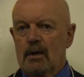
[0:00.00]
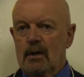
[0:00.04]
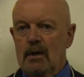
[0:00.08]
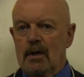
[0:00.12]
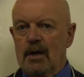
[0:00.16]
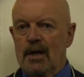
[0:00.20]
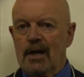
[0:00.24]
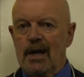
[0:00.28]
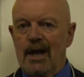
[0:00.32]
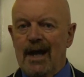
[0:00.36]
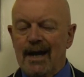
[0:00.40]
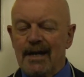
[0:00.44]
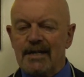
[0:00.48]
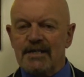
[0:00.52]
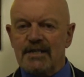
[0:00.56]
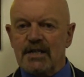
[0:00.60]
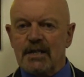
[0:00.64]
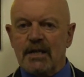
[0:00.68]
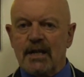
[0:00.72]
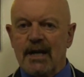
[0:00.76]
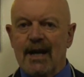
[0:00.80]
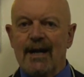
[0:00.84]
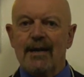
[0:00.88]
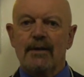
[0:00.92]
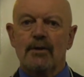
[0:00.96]
Light a
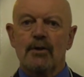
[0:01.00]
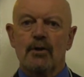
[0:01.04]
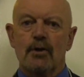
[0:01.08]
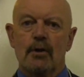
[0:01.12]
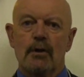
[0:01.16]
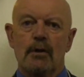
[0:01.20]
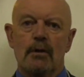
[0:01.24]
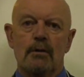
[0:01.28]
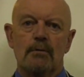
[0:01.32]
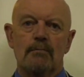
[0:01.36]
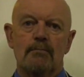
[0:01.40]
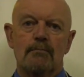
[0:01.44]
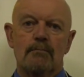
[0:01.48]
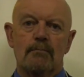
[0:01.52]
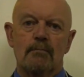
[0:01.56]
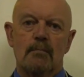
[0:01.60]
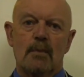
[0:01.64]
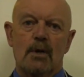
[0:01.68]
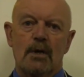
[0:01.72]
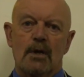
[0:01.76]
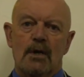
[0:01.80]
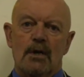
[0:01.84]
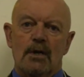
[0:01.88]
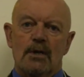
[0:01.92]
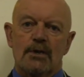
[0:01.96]
candle,
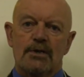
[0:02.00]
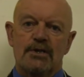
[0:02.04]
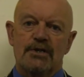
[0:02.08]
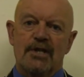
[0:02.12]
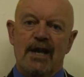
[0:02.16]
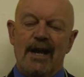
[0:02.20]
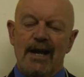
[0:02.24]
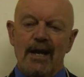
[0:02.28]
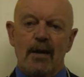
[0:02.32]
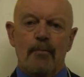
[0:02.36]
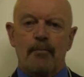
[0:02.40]
say